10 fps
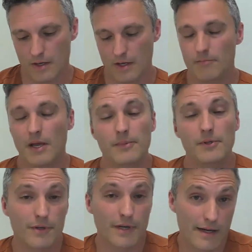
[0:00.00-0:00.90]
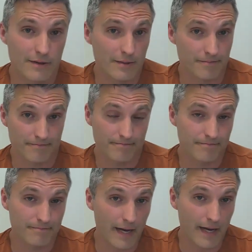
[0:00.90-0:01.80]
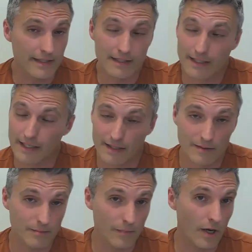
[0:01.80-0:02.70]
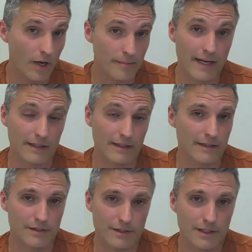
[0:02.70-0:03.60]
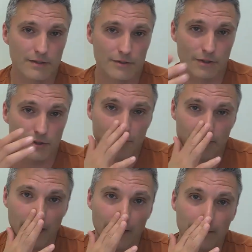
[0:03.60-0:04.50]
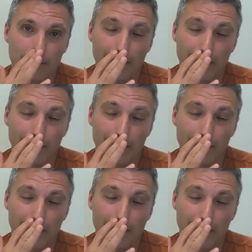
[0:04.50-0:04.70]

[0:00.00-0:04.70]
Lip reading: And maybe you got them. I didn't get them automatically. I had to search about it.